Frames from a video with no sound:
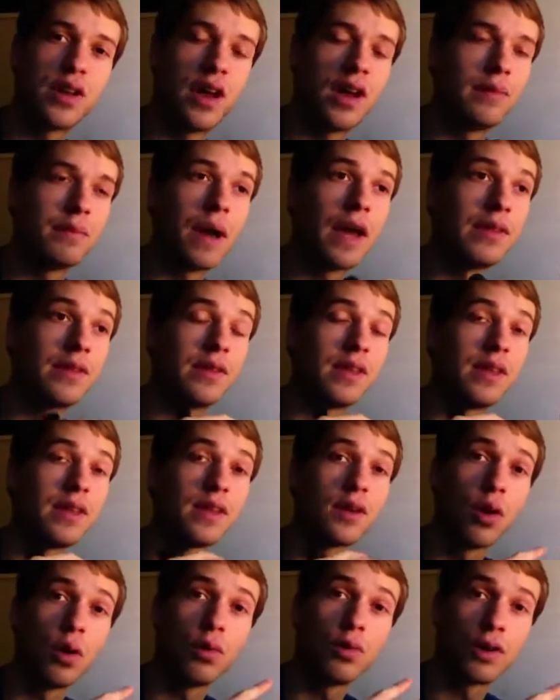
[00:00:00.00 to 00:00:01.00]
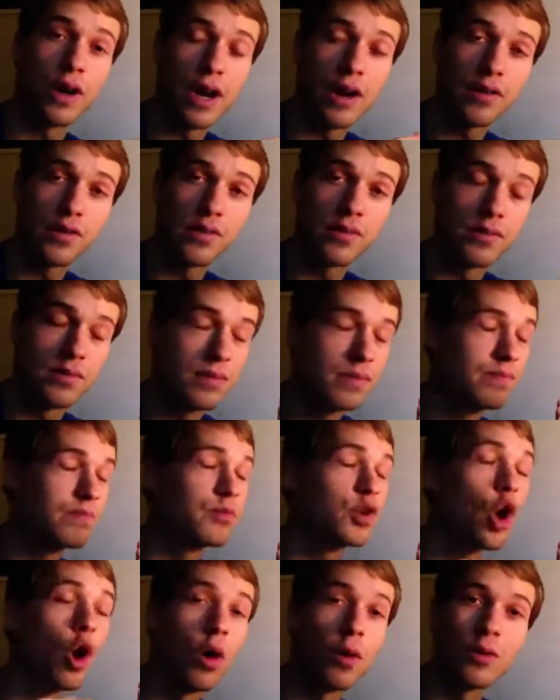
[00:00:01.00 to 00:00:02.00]
by the
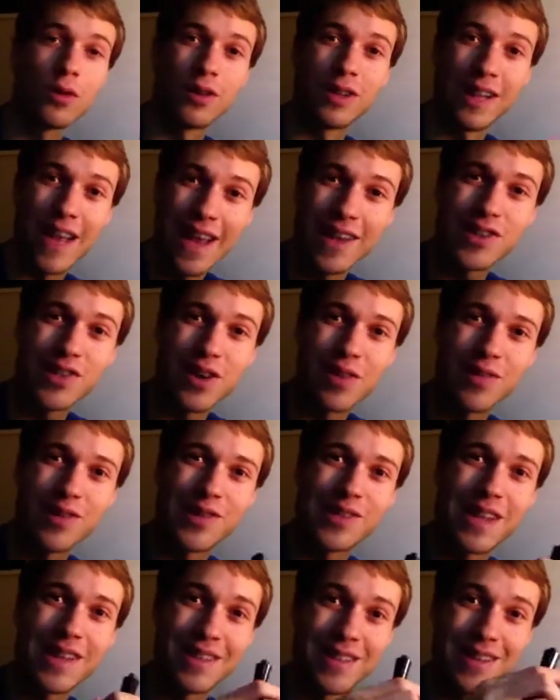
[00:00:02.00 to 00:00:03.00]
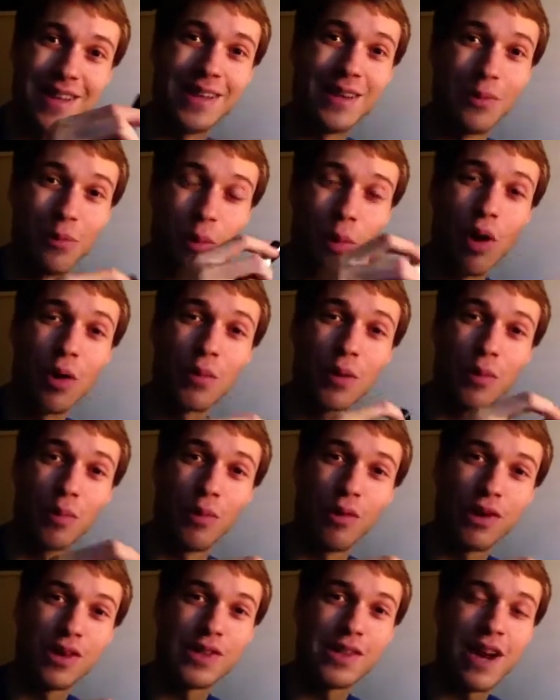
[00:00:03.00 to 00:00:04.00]
colder land surface that the warmer
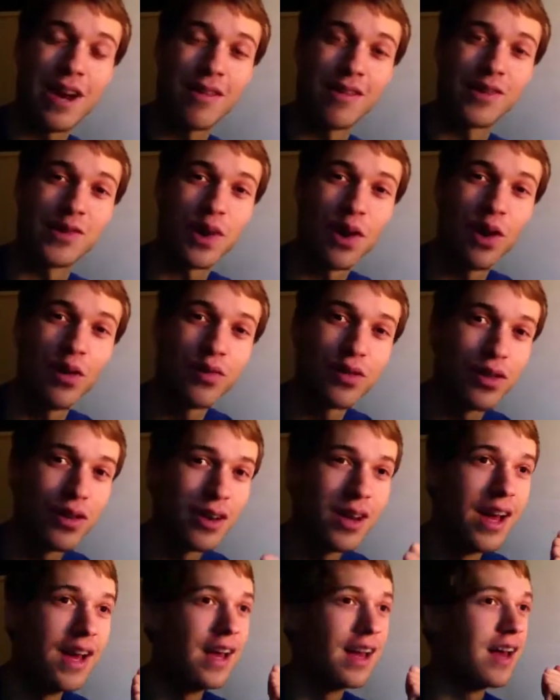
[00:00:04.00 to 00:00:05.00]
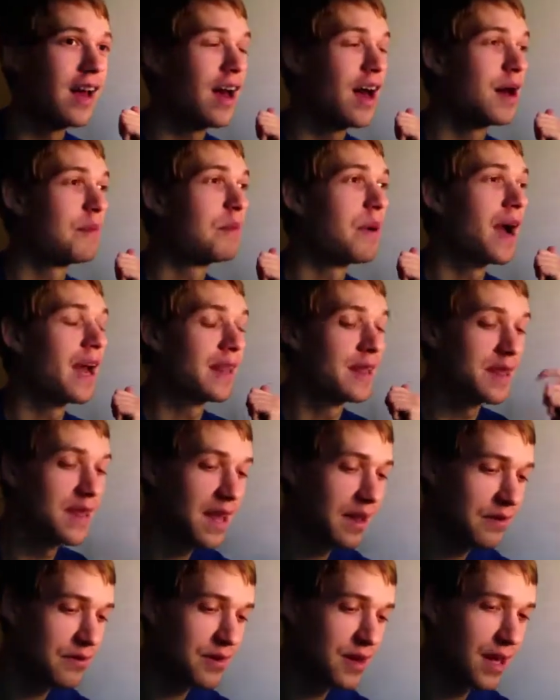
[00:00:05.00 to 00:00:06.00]
moist air is over, by
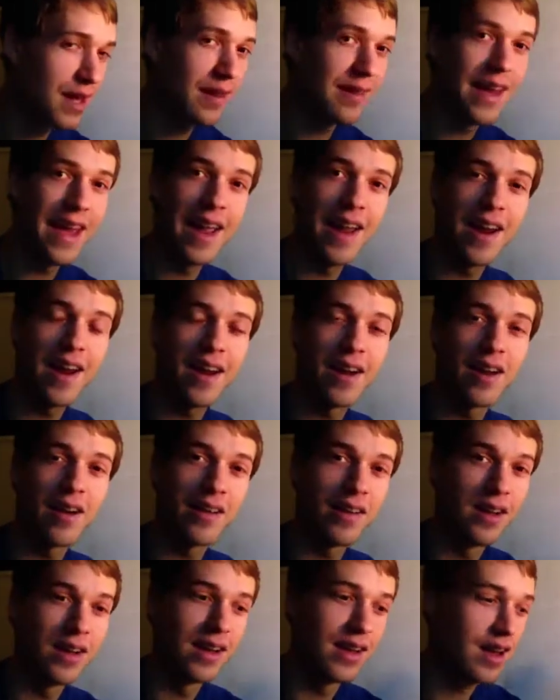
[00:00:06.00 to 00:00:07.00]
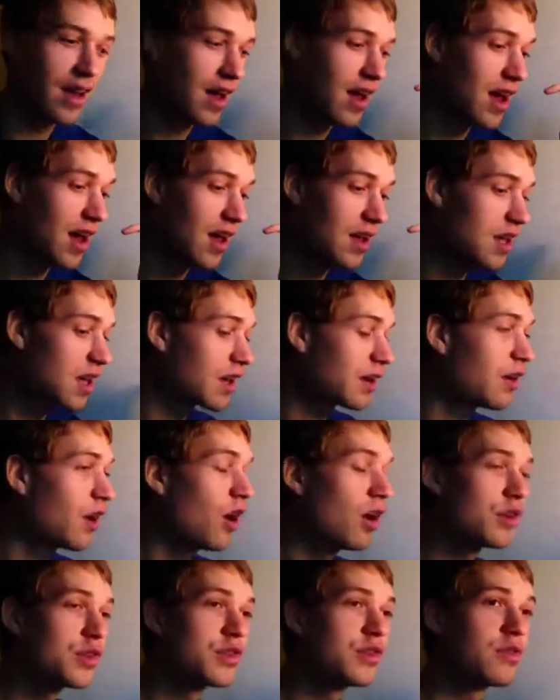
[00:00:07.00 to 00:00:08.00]
lifting air. You can
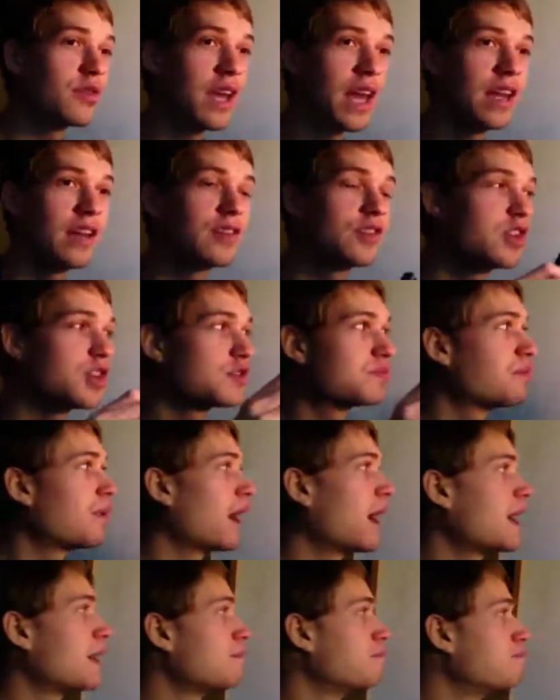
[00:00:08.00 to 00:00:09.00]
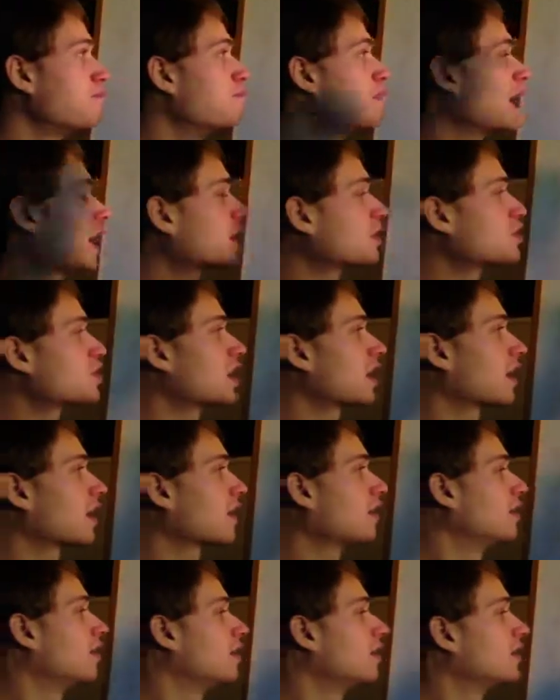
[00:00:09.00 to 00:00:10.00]
also get it just by mixing
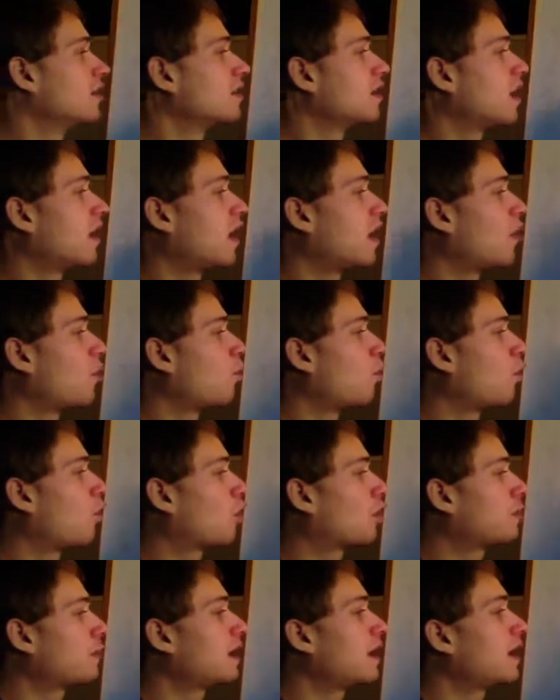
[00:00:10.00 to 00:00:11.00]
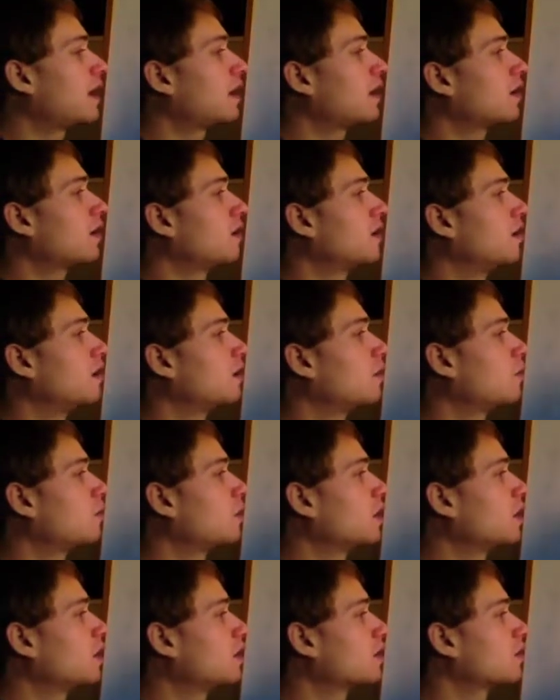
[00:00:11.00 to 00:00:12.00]
warm air
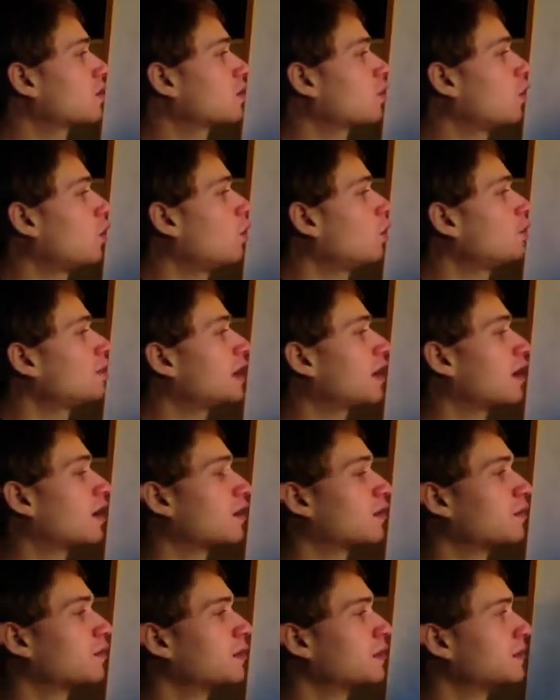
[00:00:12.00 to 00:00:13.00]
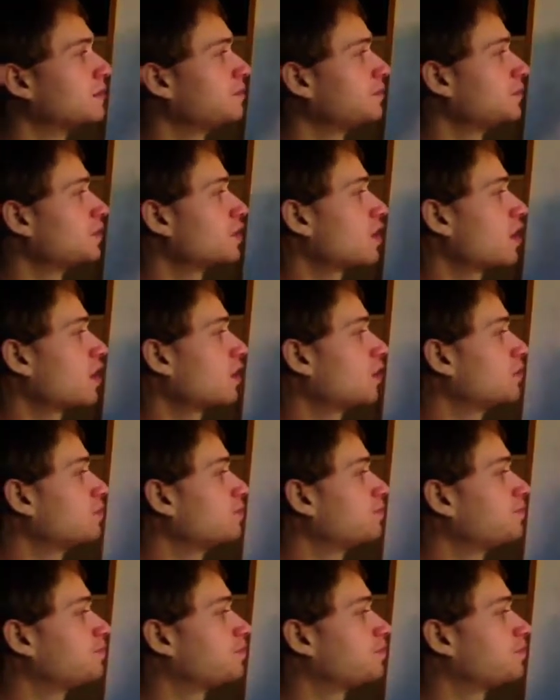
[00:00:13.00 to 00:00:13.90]
with cold air. So